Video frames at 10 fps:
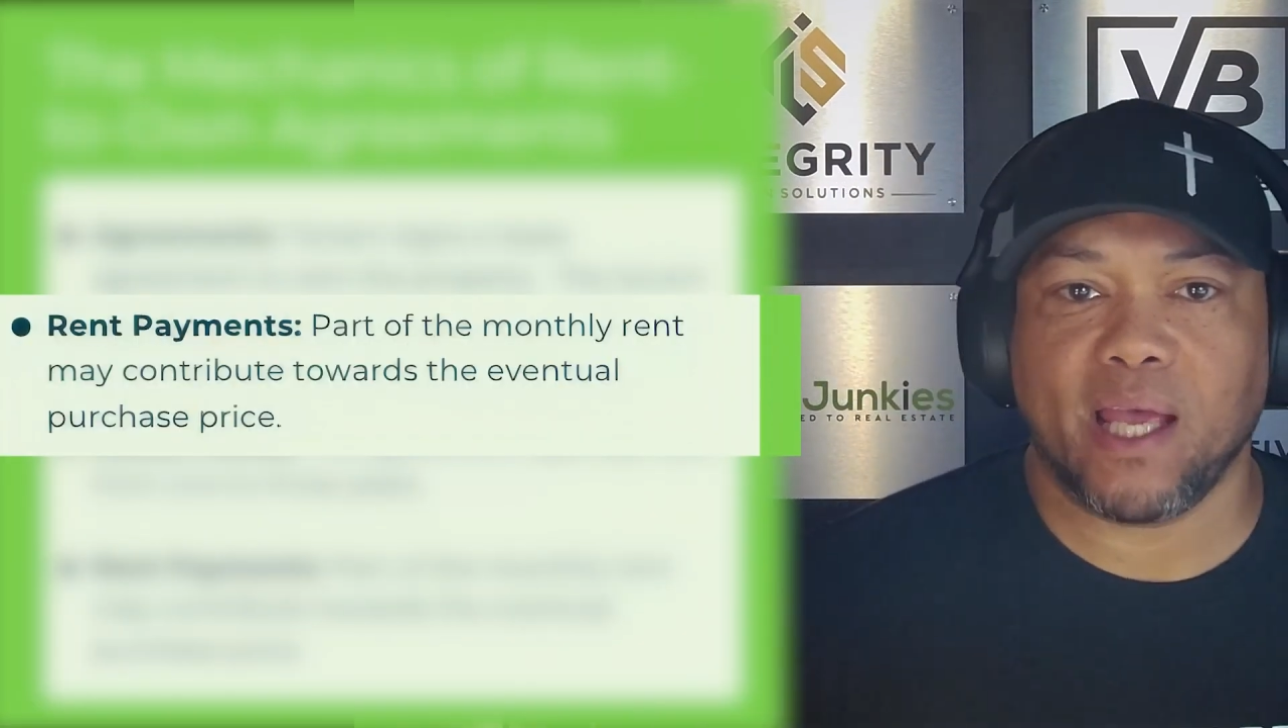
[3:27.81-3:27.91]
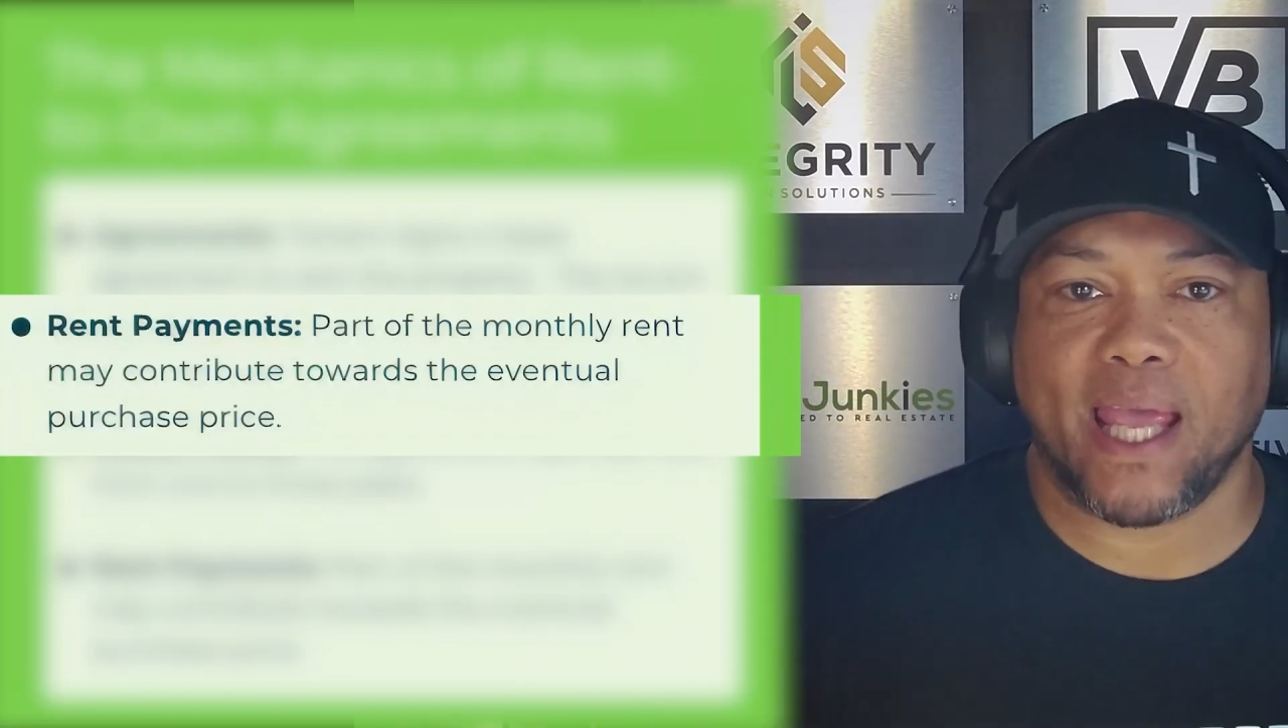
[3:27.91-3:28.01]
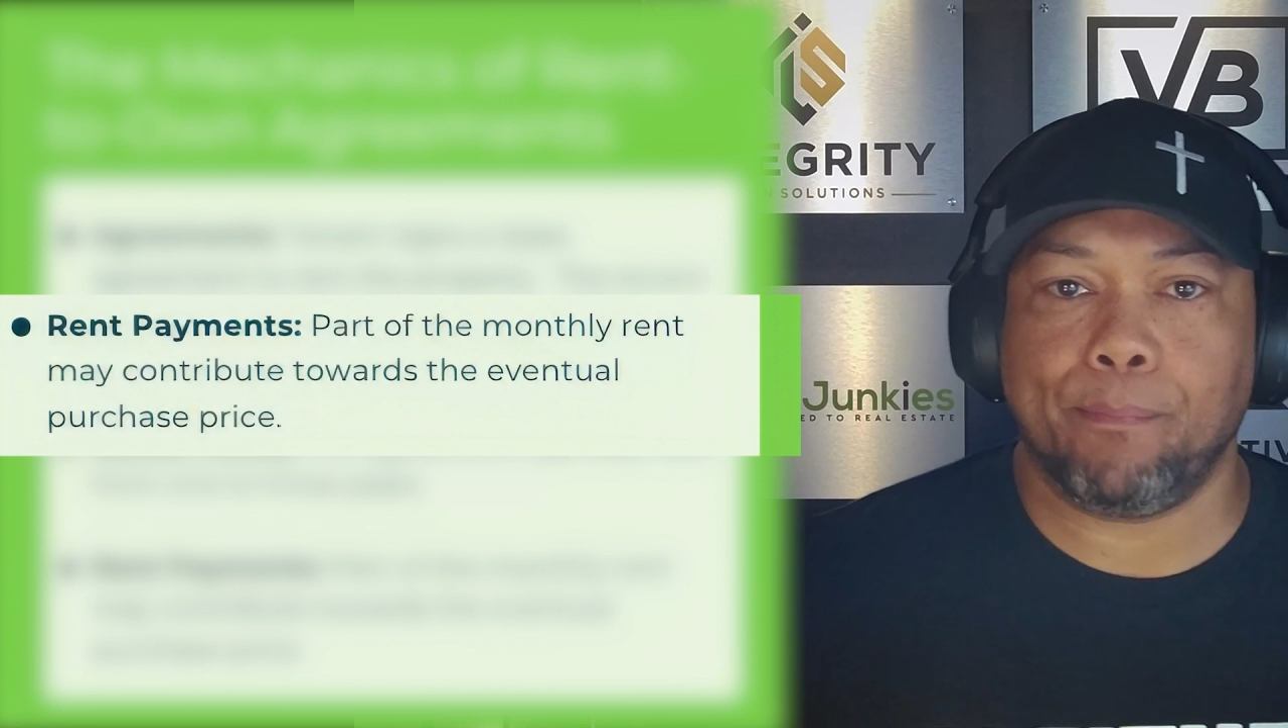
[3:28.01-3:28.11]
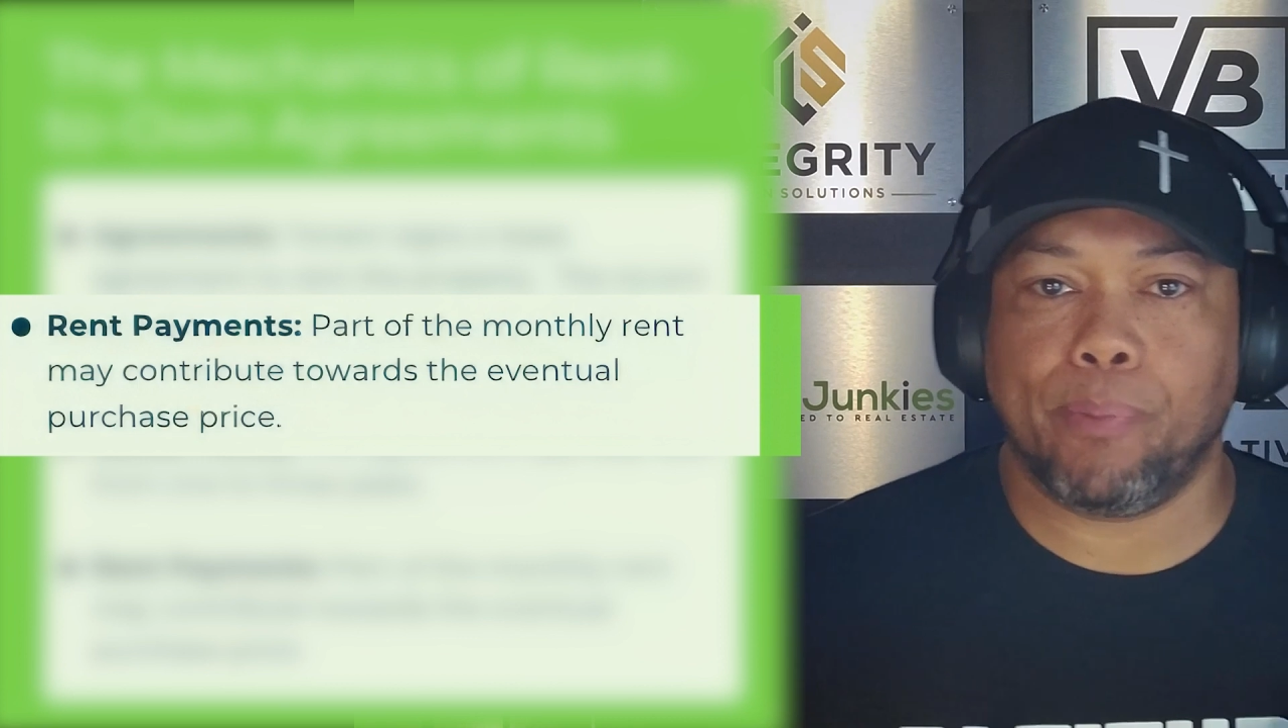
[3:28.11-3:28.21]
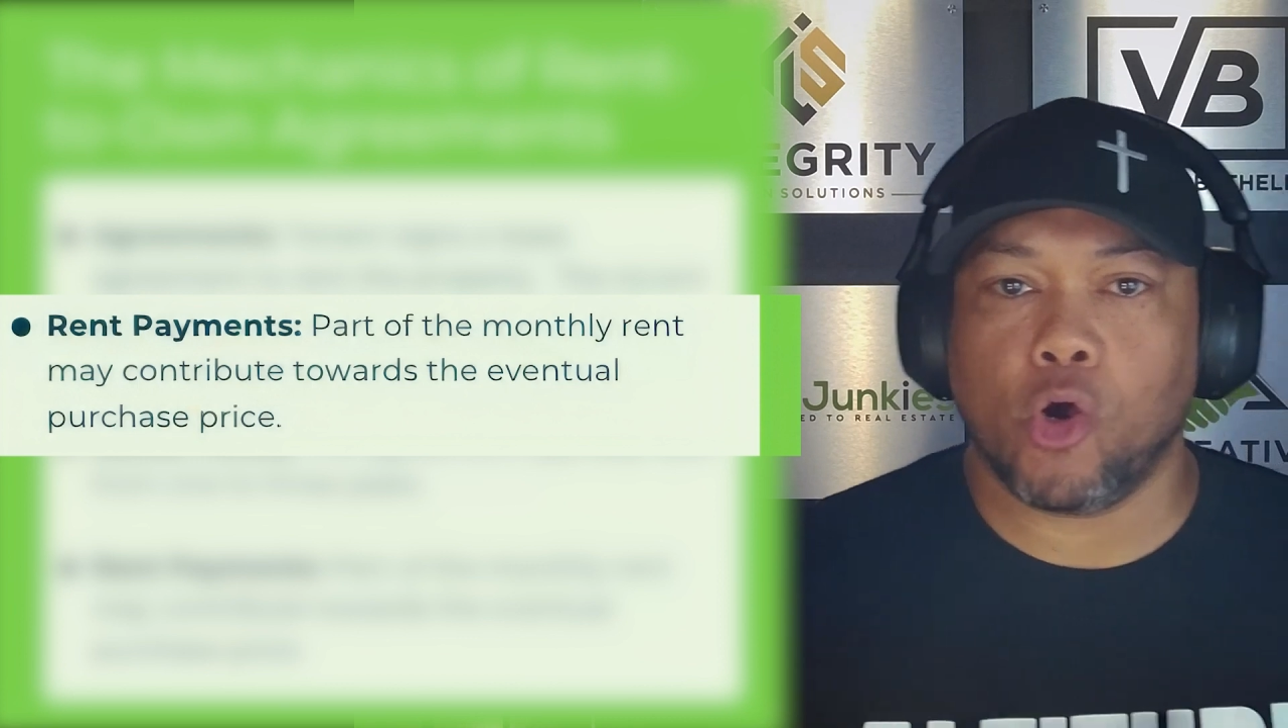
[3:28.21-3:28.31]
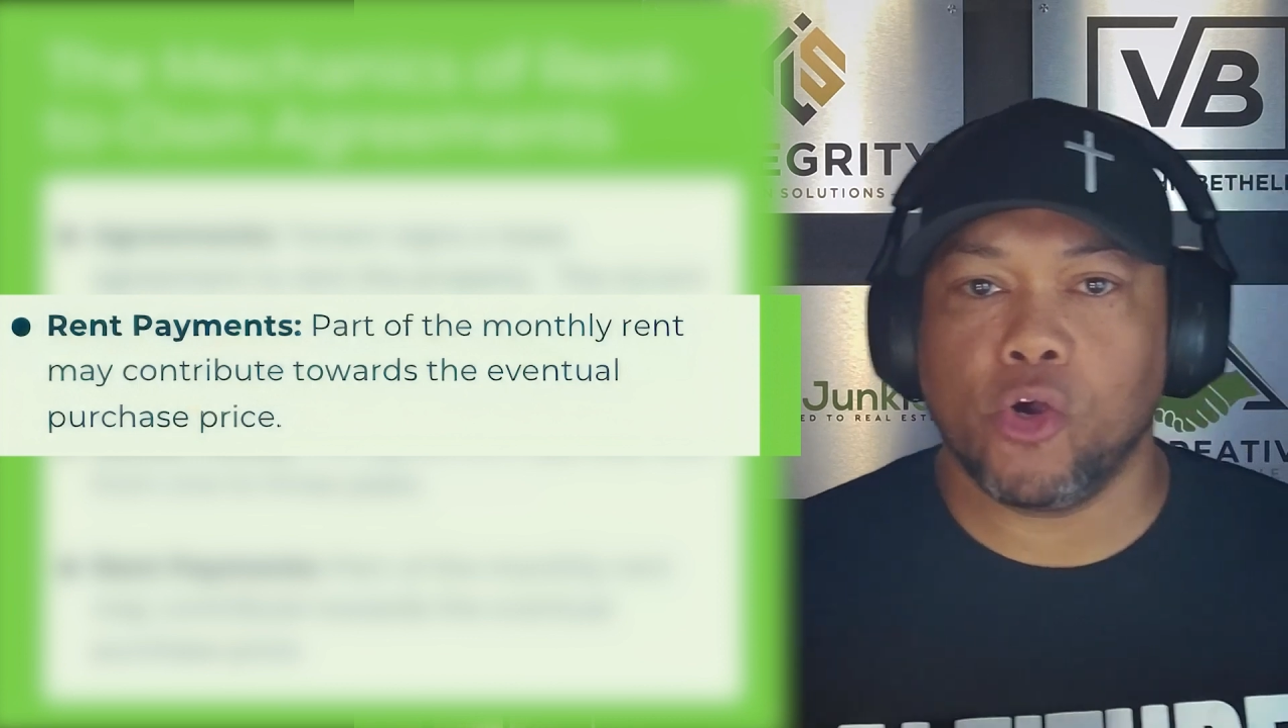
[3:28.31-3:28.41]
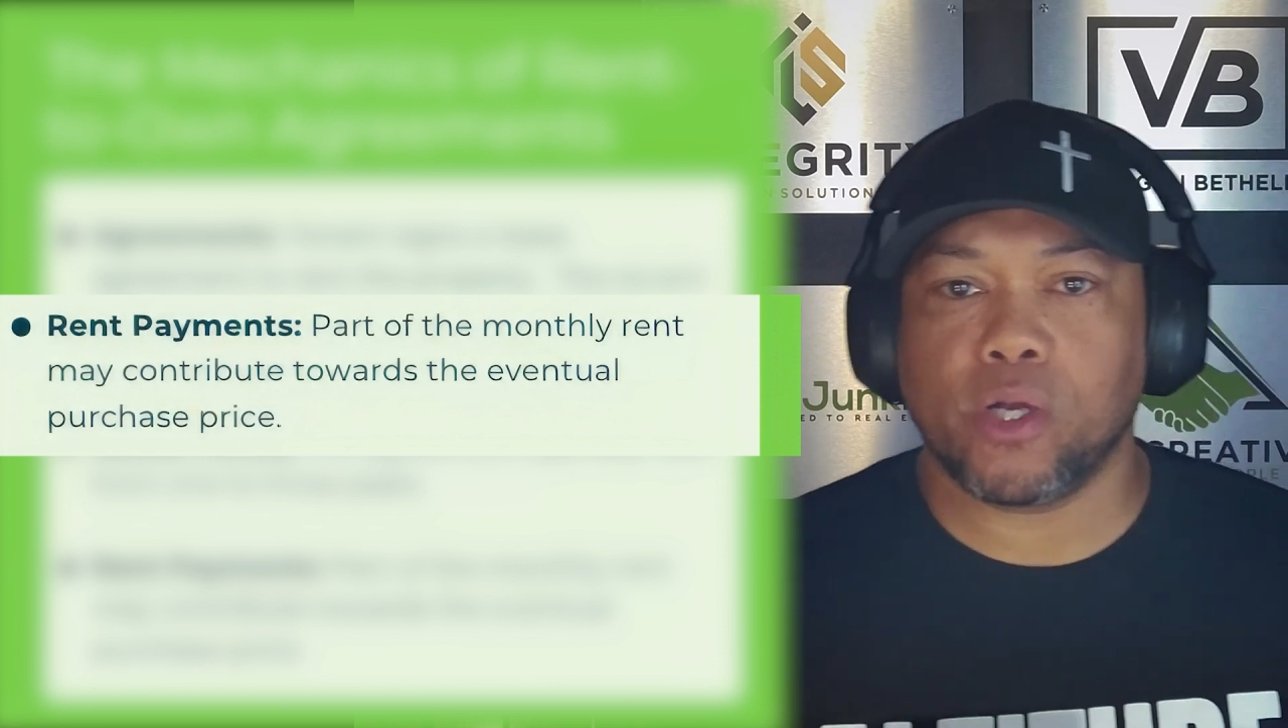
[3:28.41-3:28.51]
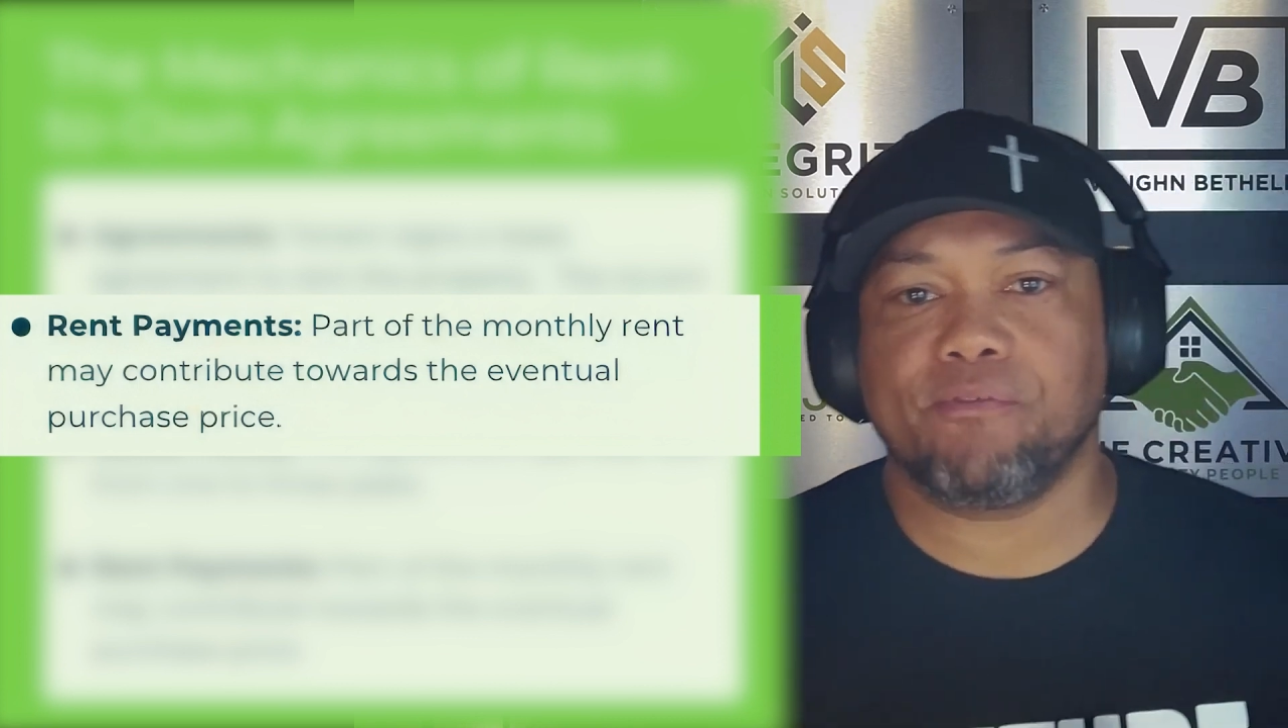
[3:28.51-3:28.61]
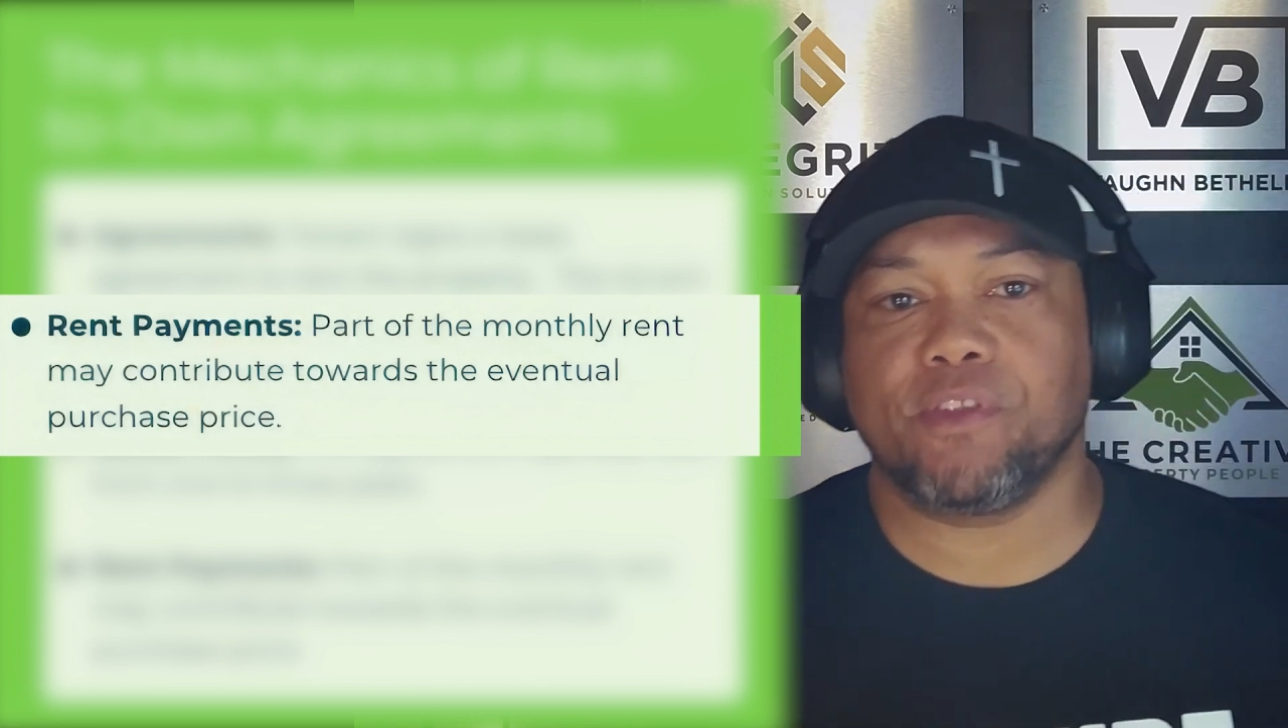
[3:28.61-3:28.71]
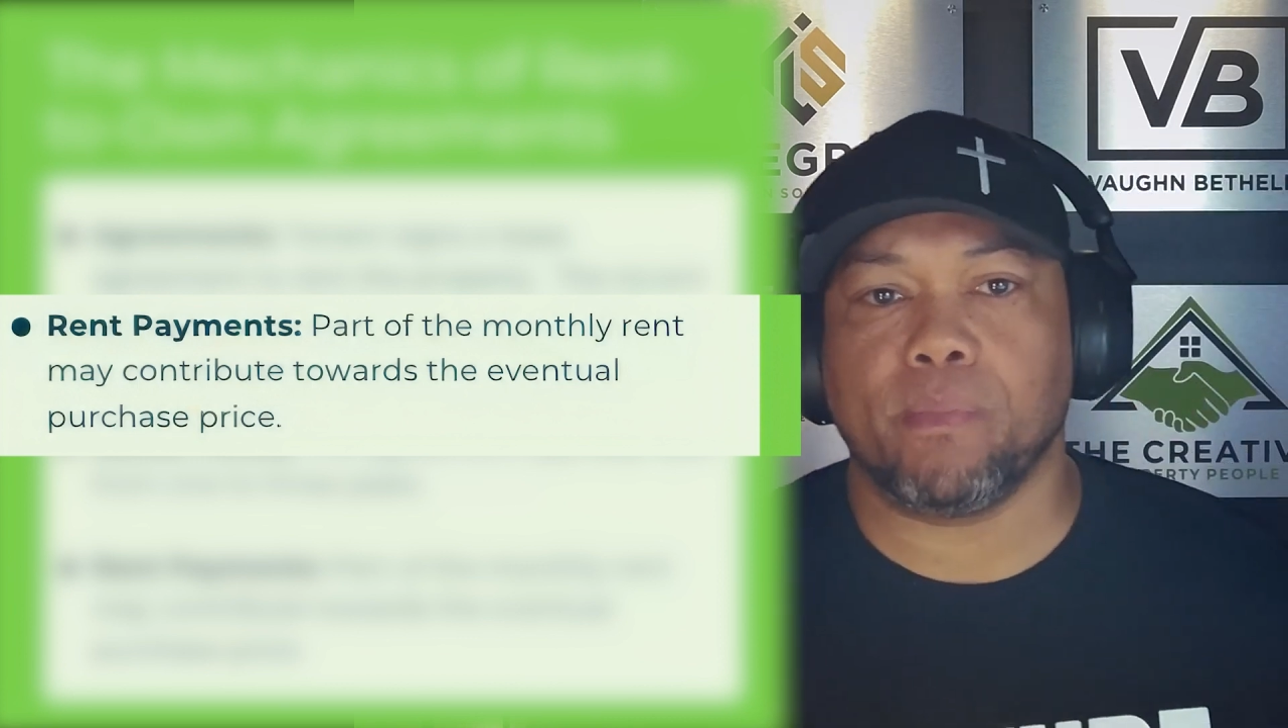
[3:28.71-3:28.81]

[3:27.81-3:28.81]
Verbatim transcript: a part of the